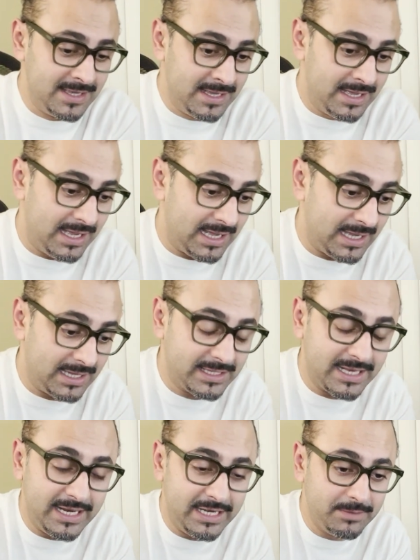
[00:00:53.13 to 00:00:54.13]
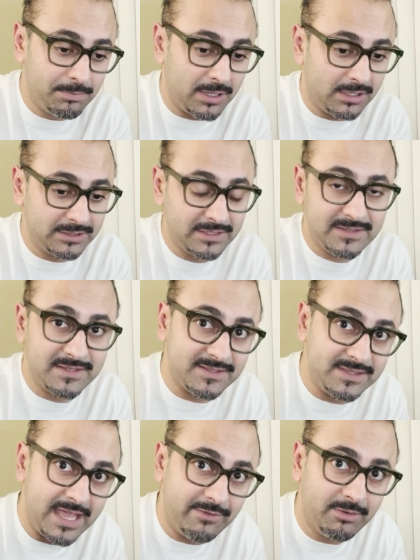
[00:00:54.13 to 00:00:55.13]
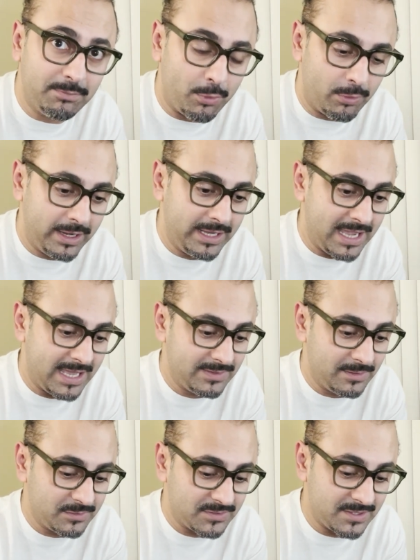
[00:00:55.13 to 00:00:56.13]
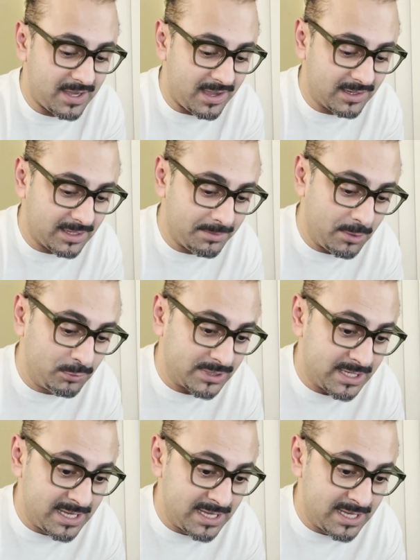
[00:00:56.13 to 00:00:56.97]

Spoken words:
Canadian politics is never boring, and there's talk about